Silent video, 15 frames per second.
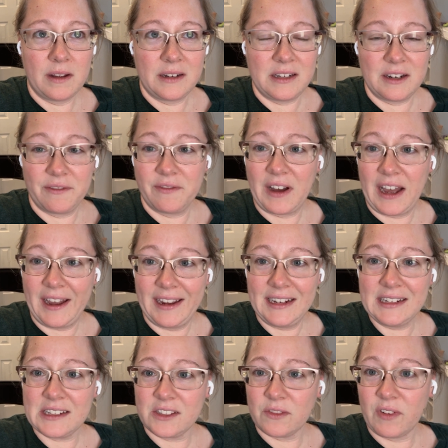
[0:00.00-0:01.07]
defined
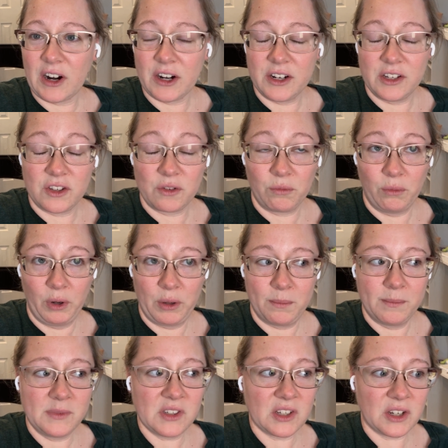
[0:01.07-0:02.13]
as far as
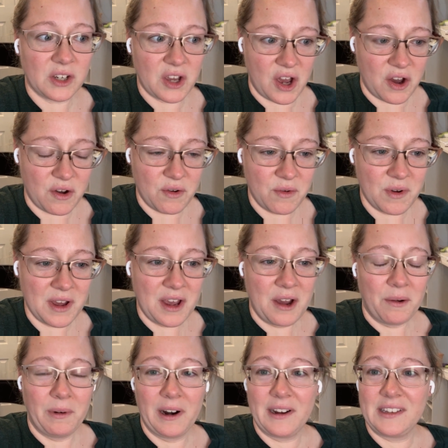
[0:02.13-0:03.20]
rooms go,
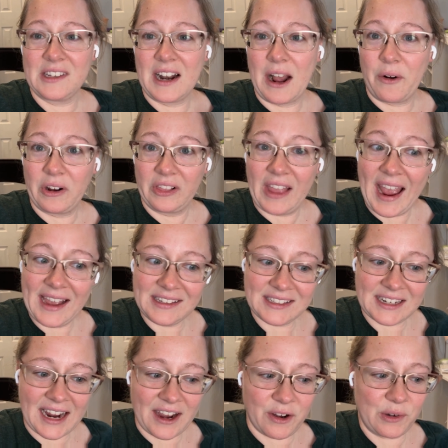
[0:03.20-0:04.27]
whereas in our last
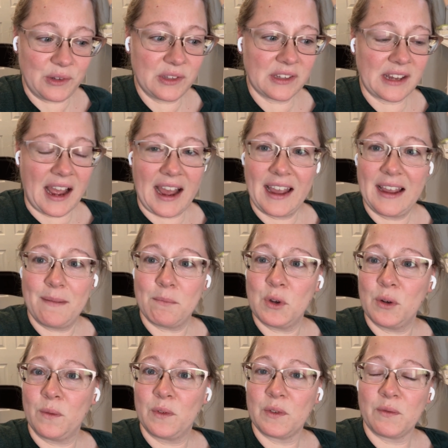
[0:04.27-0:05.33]
house, I
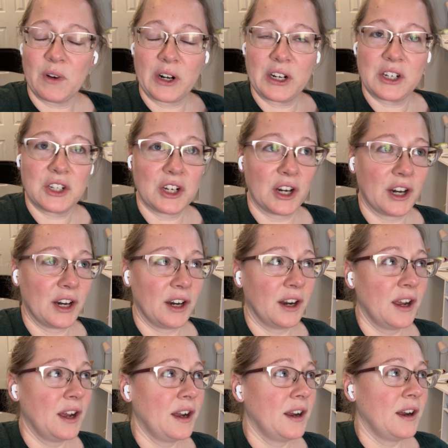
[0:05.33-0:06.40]
moved furniture
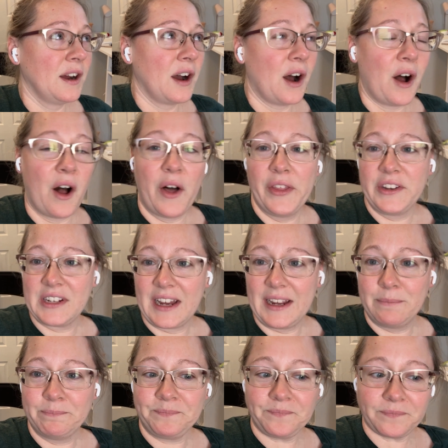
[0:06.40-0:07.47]
all the time.